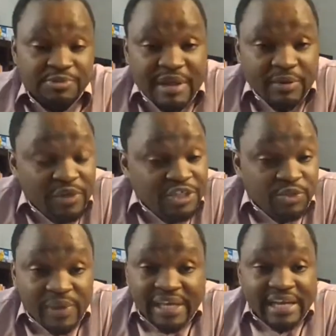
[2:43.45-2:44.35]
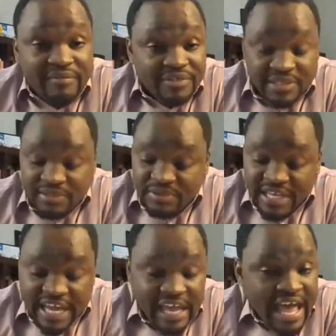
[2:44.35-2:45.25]
man we're doing it every single
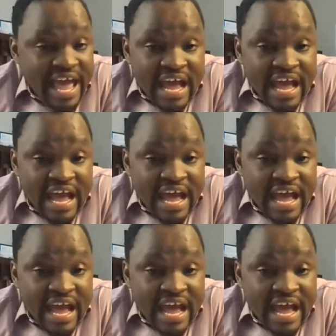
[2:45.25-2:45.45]
day